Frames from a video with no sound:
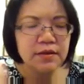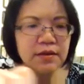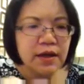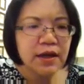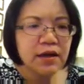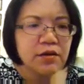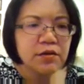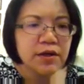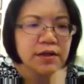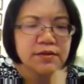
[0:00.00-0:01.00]
the
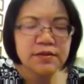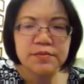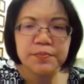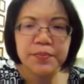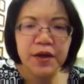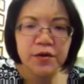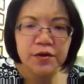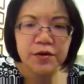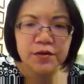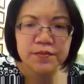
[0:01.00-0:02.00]
angle gets
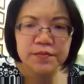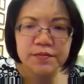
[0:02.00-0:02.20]
bigger,